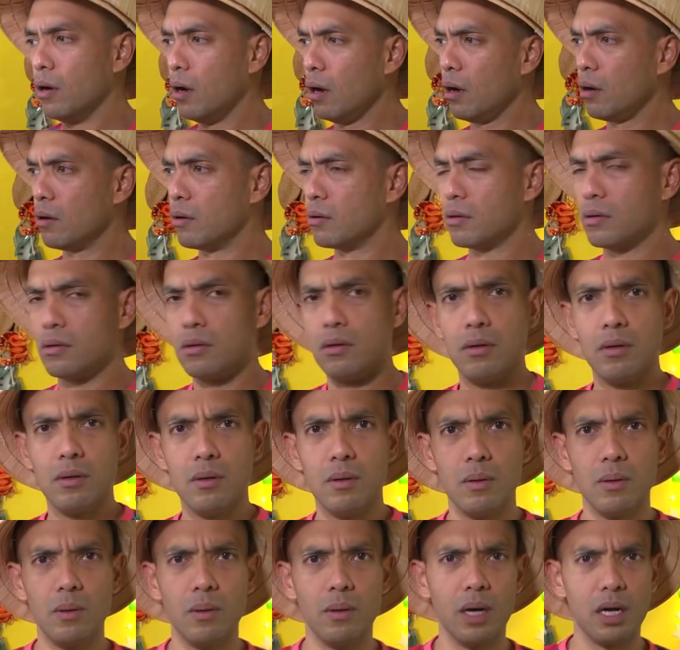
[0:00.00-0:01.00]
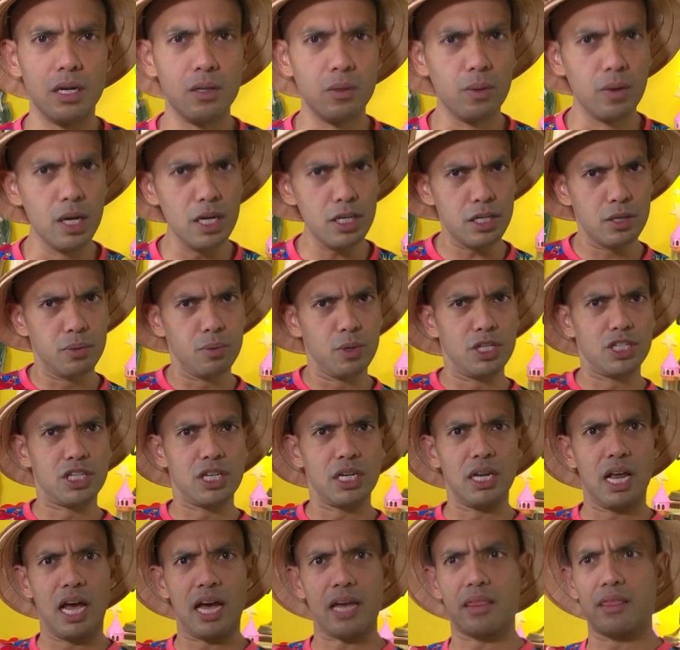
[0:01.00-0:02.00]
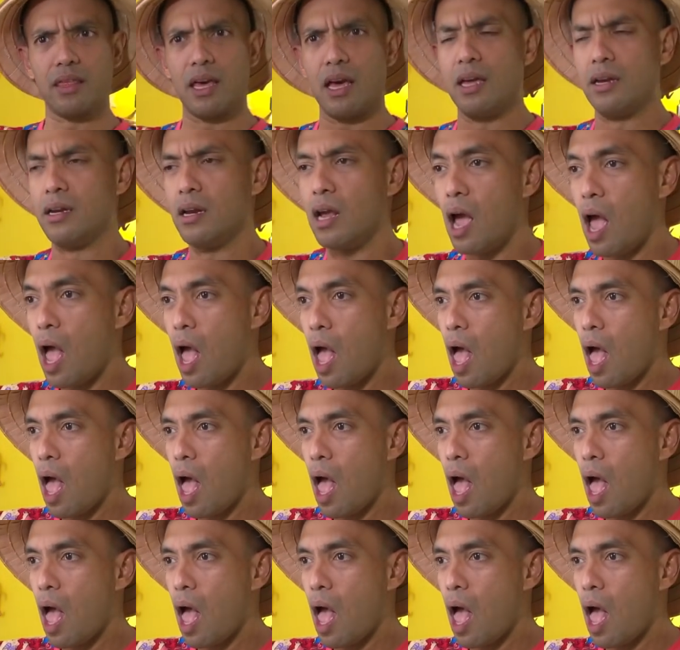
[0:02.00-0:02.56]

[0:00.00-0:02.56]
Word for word: Oh, what wish would she like then?